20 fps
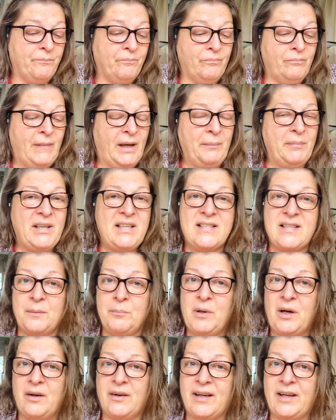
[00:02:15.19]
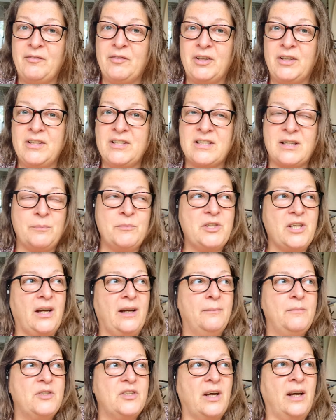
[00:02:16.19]
maybe some are even,
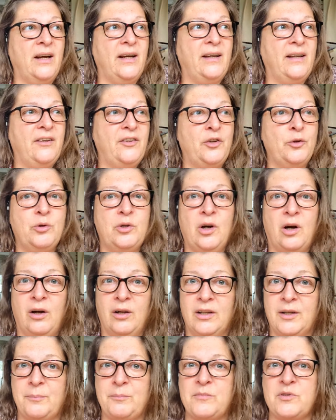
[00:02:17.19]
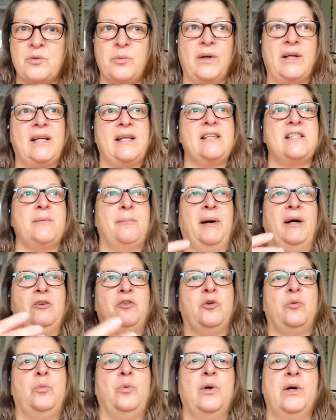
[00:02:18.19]
sometimes I do columns when it's about
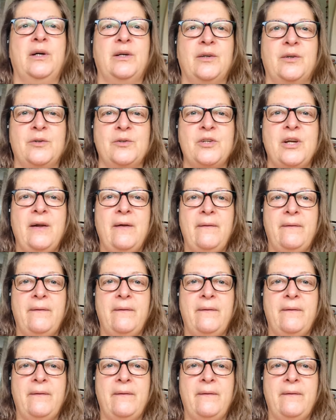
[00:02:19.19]
the world,